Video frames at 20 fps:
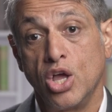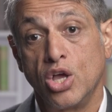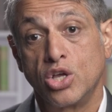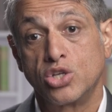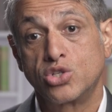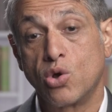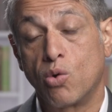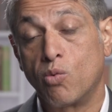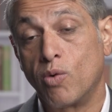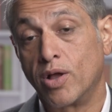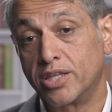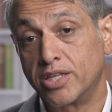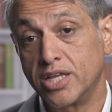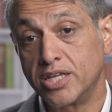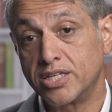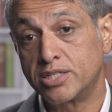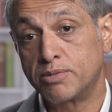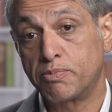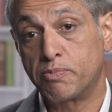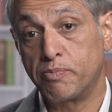So what
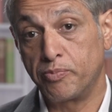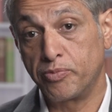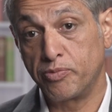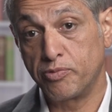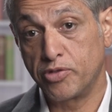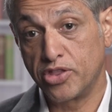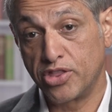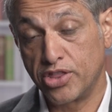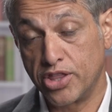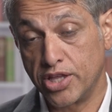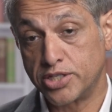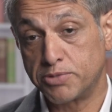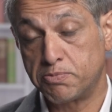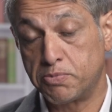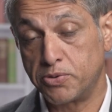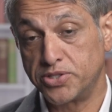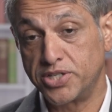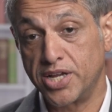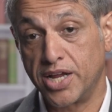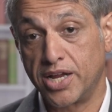this
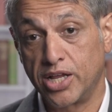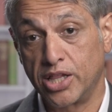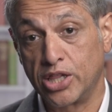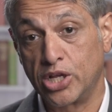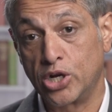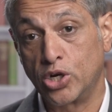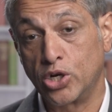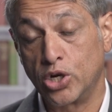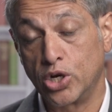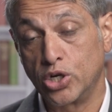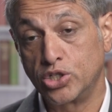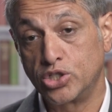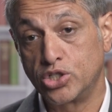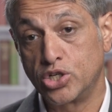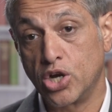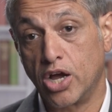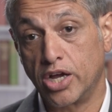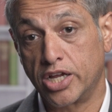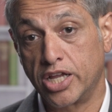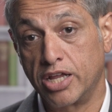particular
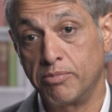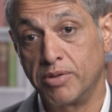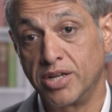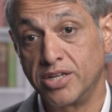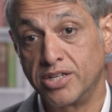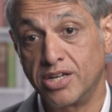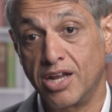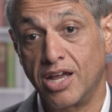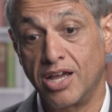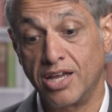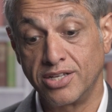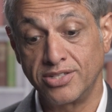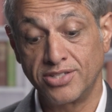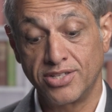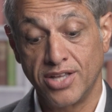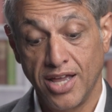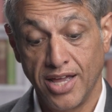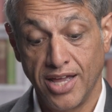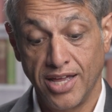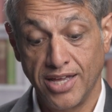document does
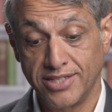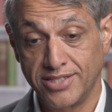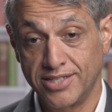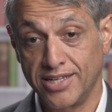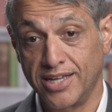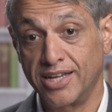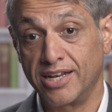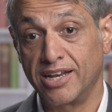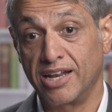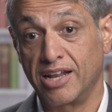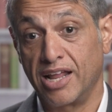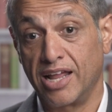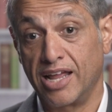is it